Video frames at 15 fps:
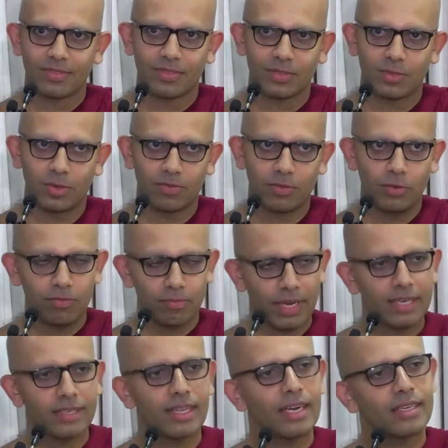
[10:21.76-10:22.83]
So if you've
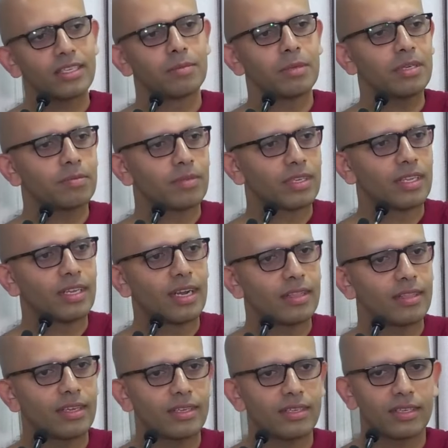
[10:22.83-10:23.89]
made that commitment, then
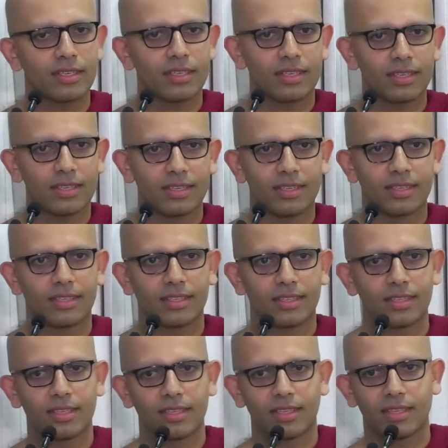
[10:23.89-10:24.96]
I think
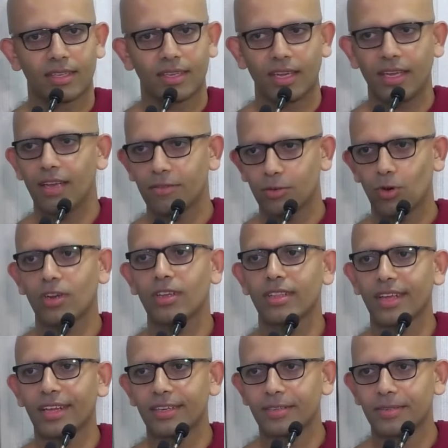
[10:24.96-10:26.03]
I have to honor
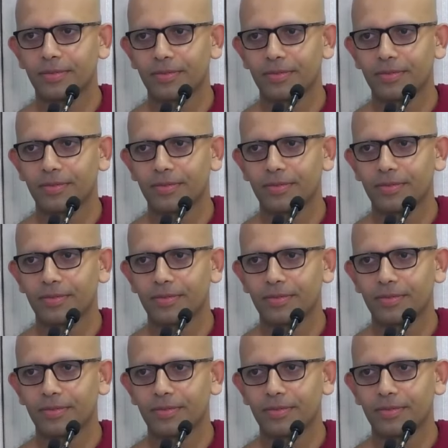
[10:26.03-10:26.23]
that.